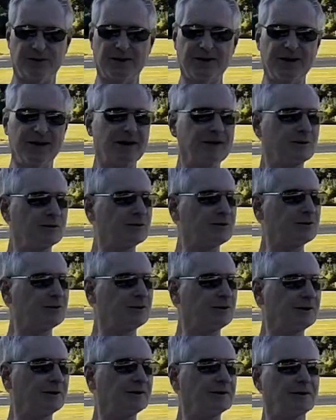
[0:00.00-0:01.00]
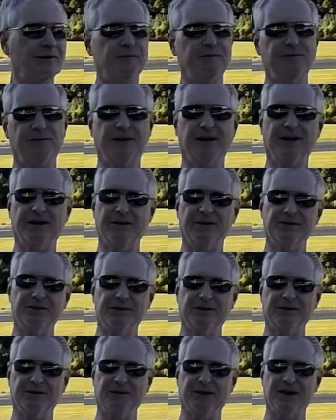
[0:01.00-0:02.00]
goggles on and fly
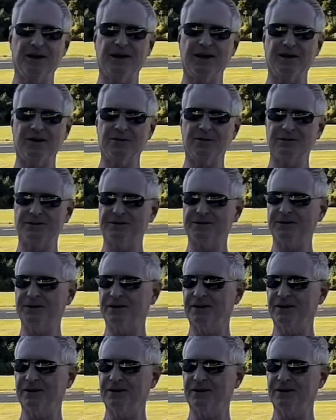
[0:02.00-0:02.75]
using the goggles.